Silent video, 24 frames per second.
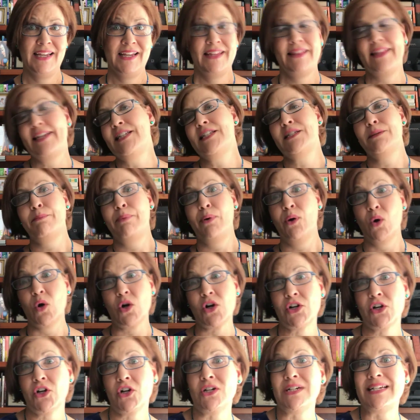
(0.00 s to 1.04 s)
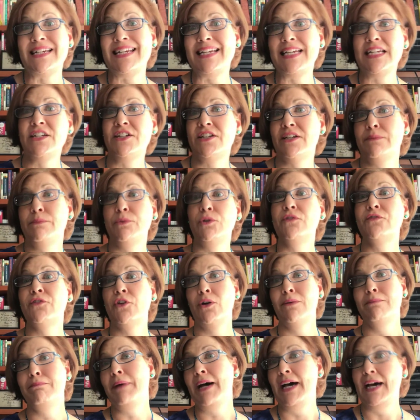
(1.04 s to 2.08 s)
They support her need to move
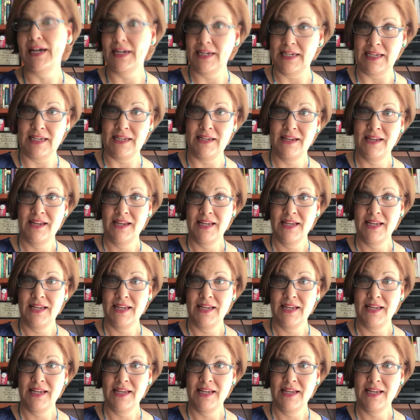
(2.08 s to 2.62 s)
her body,